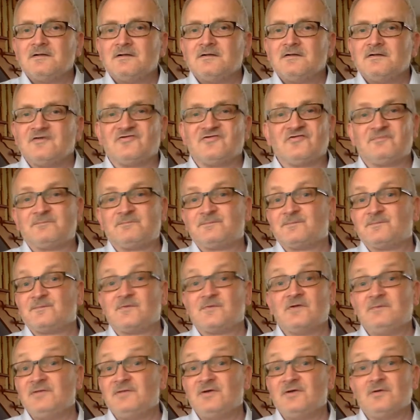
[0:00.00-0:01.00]
This is
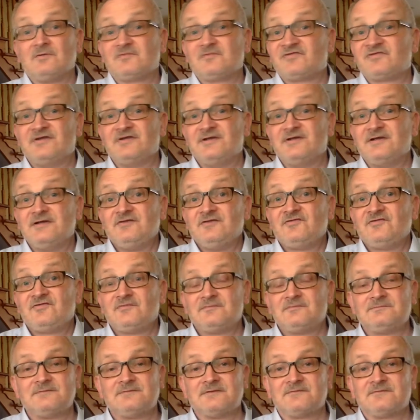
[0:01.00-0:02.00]
going to be all CDs.
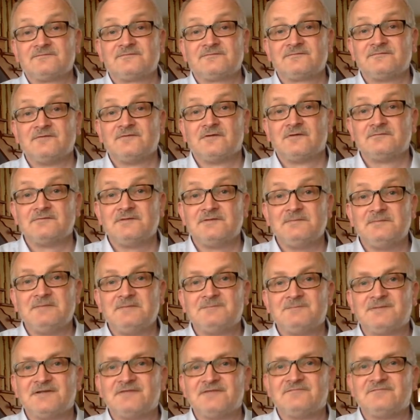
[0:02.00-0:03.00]
I've not really been
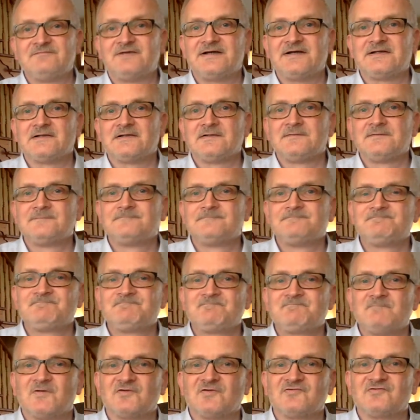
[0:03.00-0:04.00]
playing vinyl
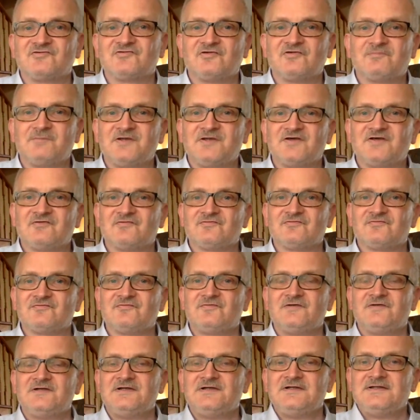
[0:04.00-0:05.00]
much just because of
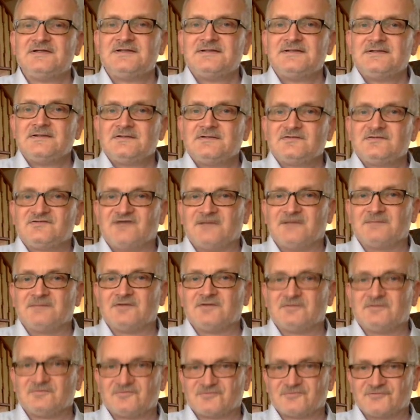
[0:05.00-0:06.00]
time
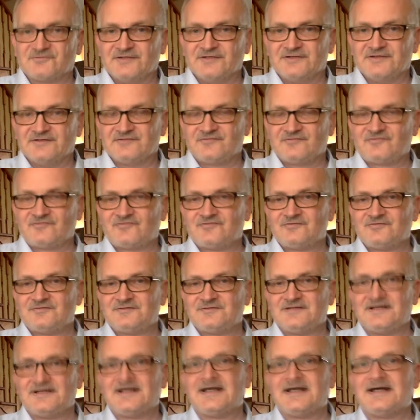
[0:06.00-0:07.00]
constraints
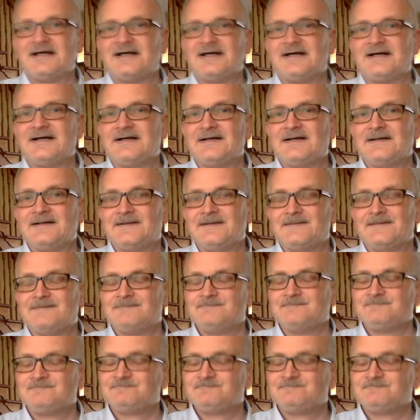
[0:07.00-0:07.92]
and